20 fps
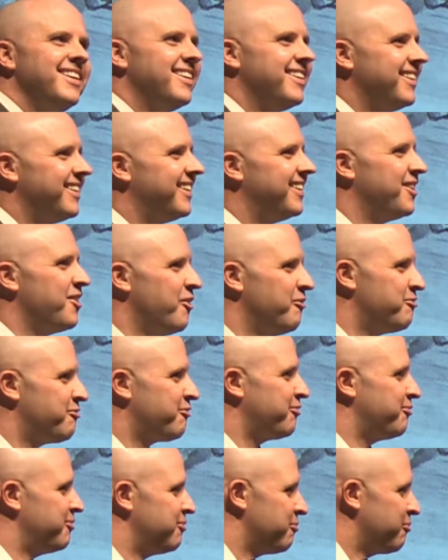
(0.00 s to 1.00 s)
uh,
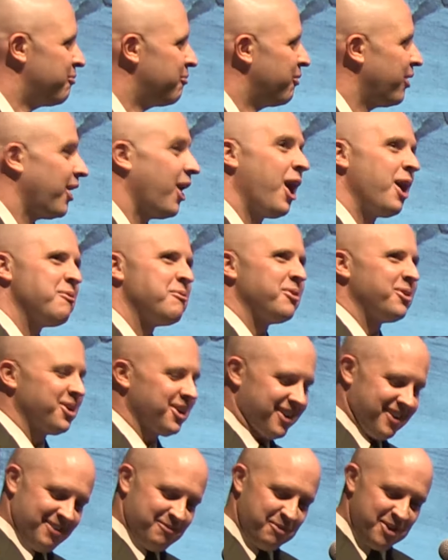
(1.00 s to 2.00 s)
where I
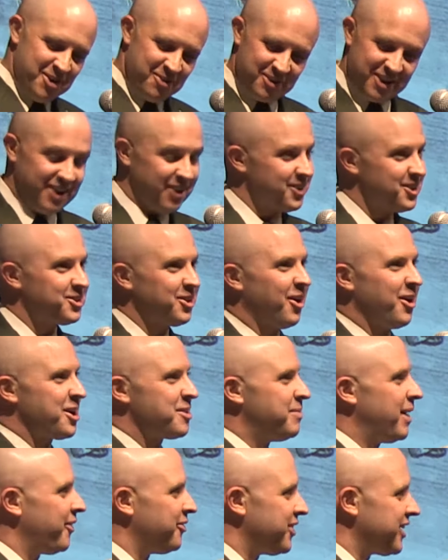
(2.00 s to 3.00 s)
work. We don't care to talk
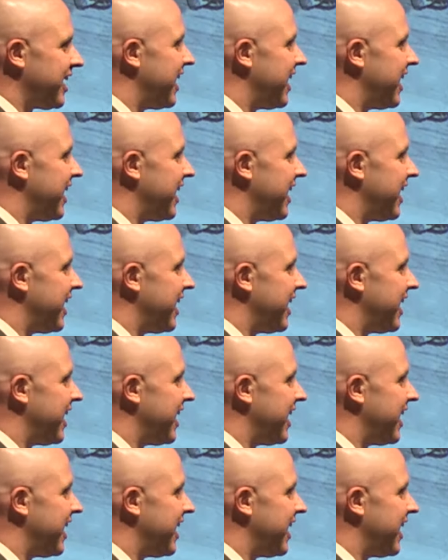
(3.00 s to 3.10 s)
about the